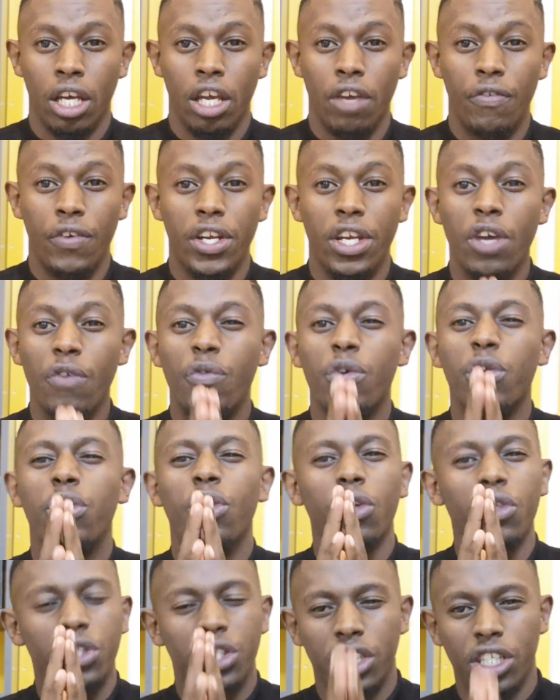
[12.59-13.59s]
Even if you
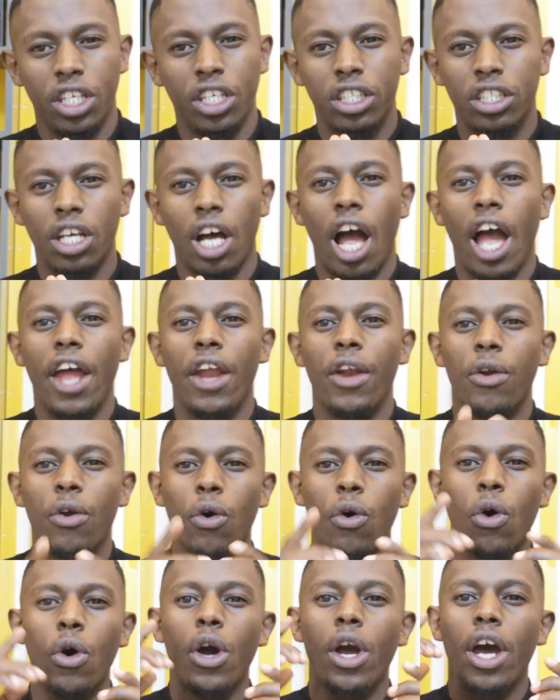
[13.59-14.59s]
don't see it, I
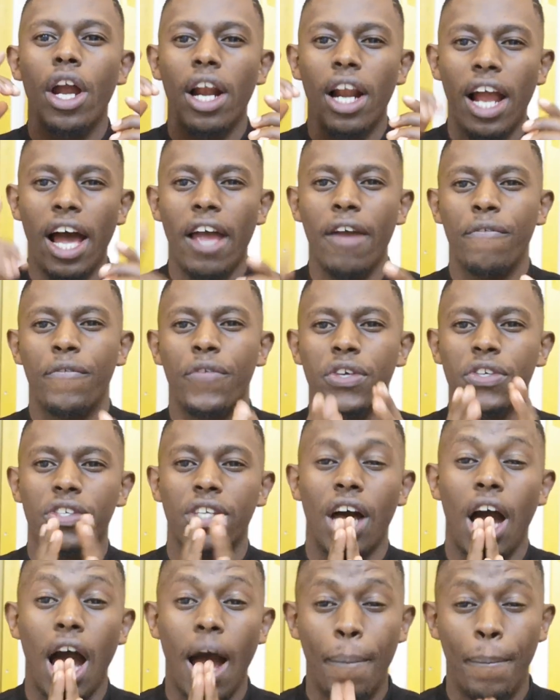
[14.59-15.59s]
know life
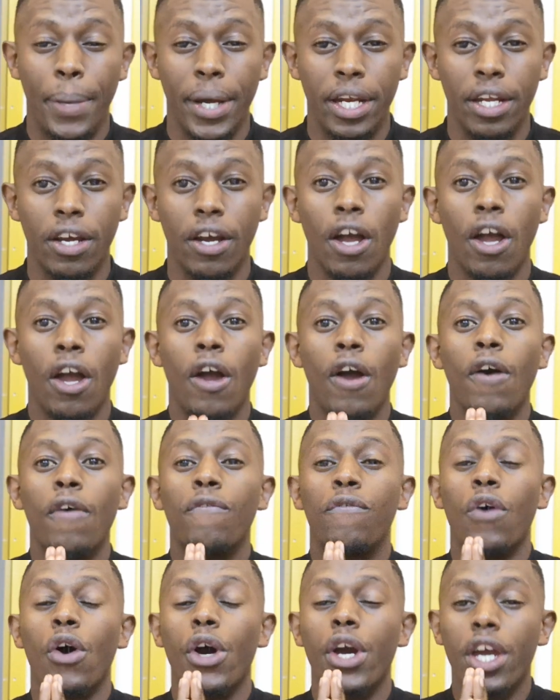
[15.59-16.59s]
is happening
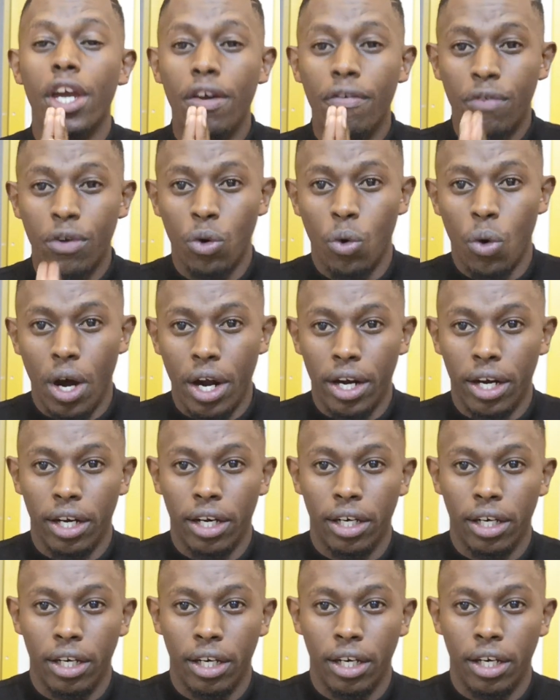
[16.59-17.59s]
for
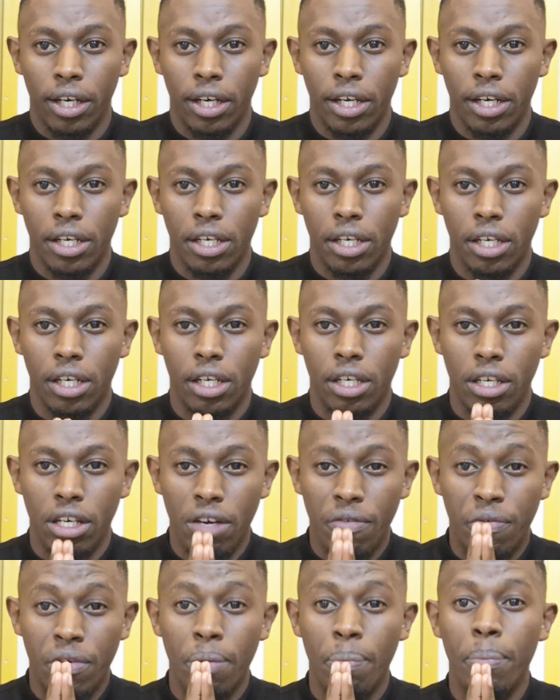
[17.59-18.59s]
everyone.
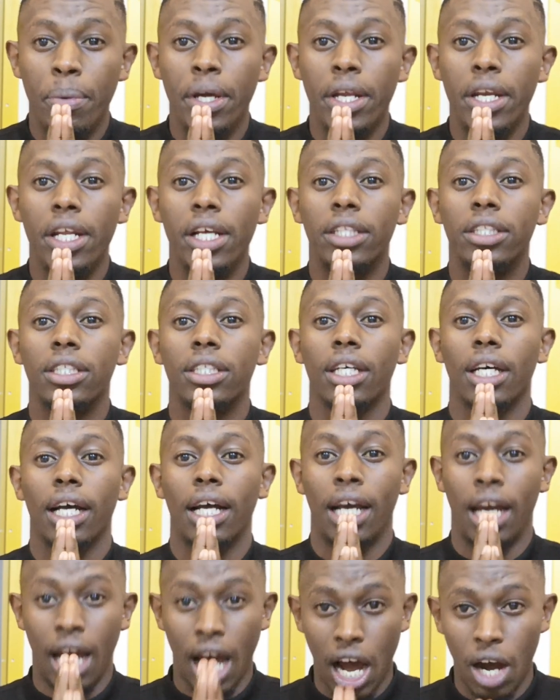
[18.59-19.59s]
Every minute
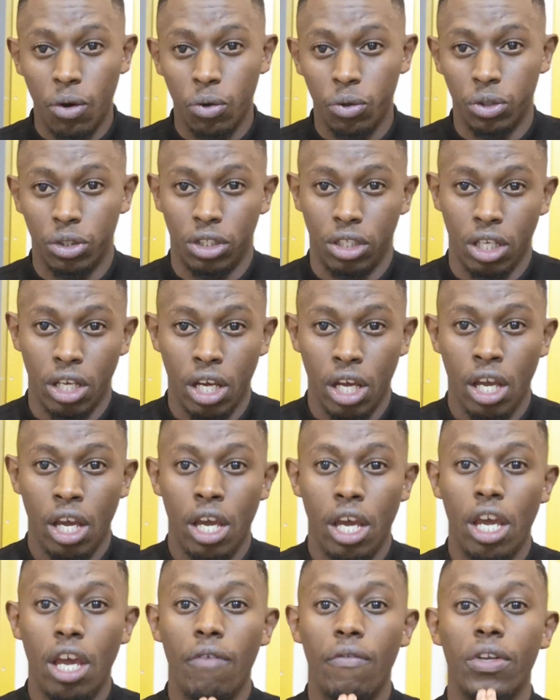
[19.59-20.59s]
counts,
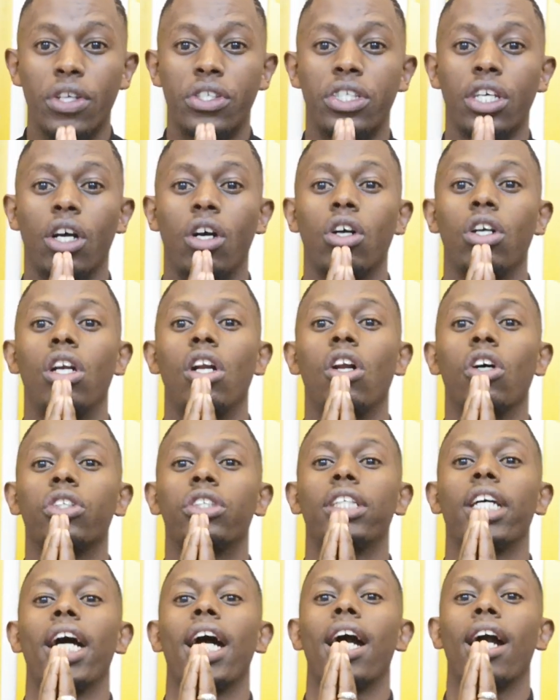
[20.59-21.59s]
every second
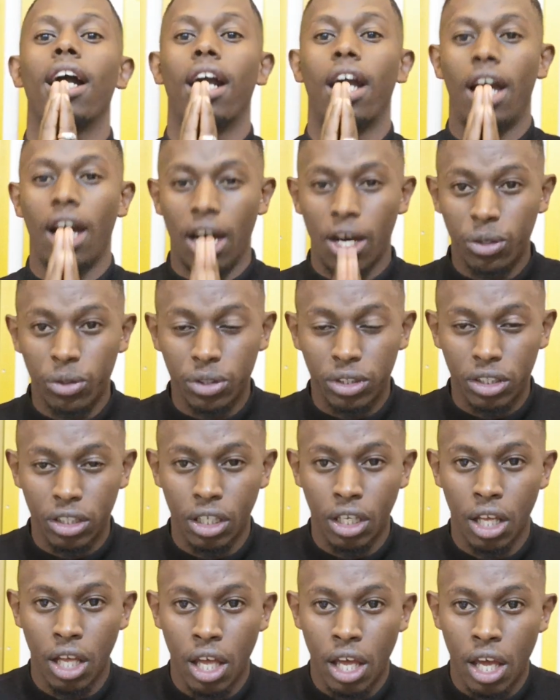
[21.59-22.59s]
lost counts,
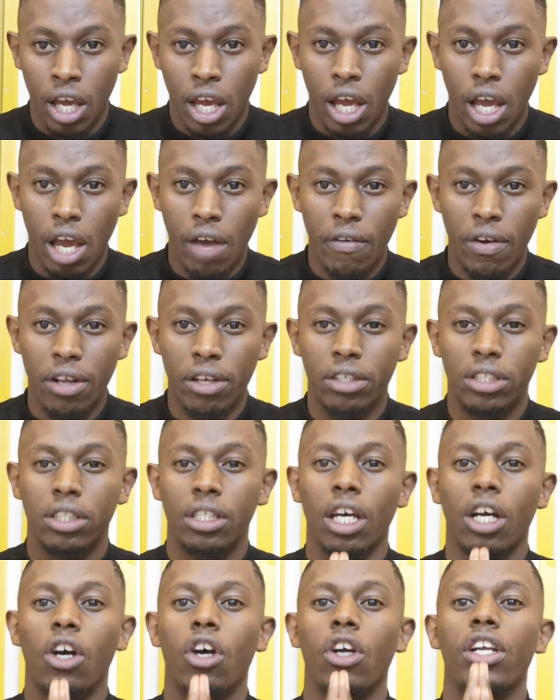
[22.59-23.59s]
every
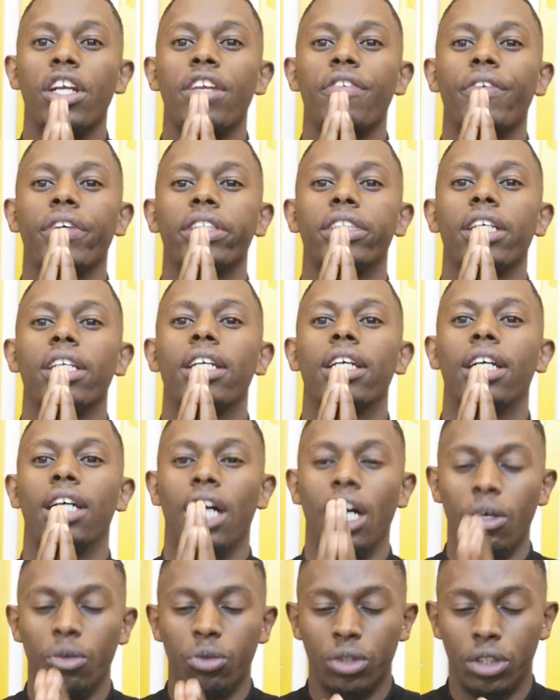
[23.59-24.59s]
second invested
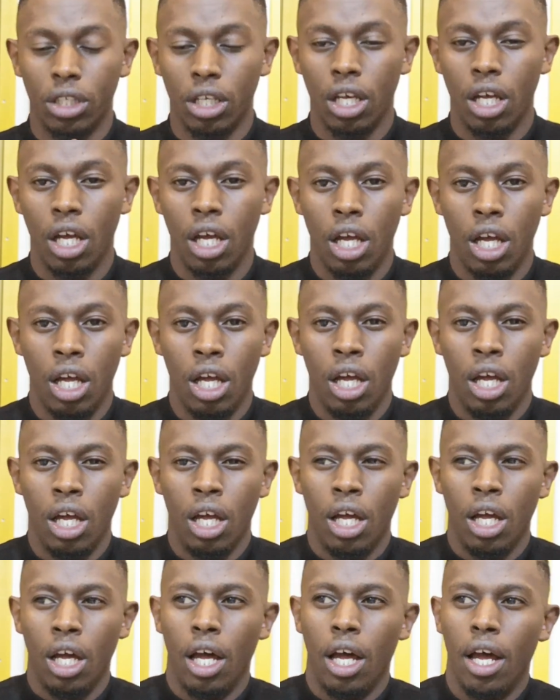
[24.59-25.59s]
counts.
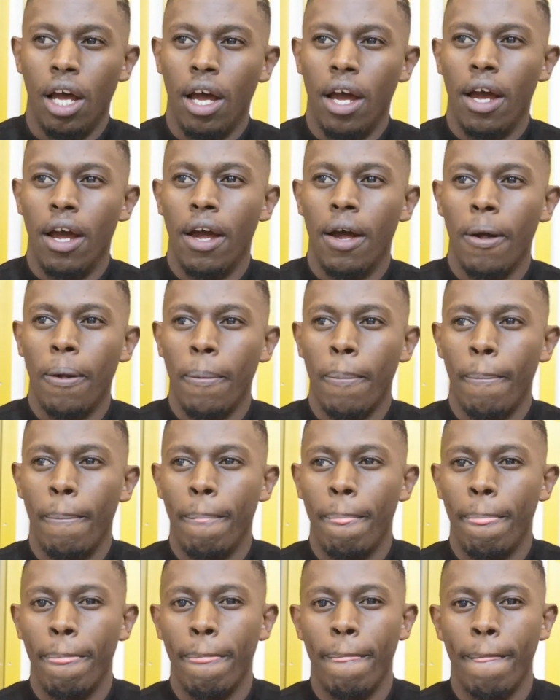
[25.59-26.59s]

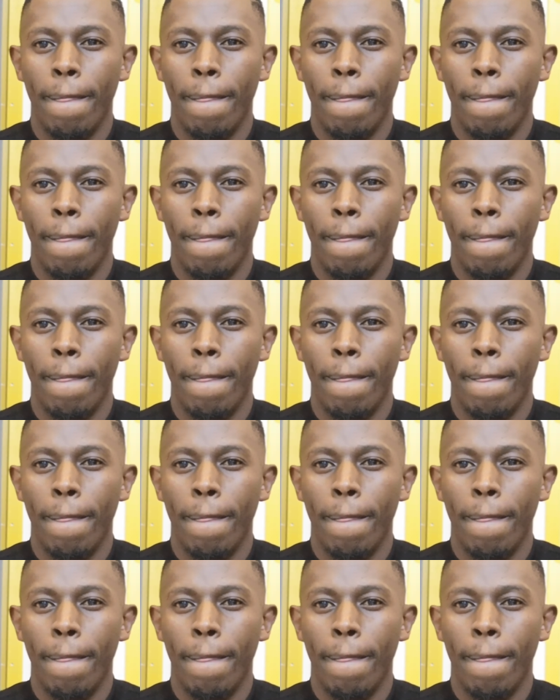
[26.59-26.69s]
Um,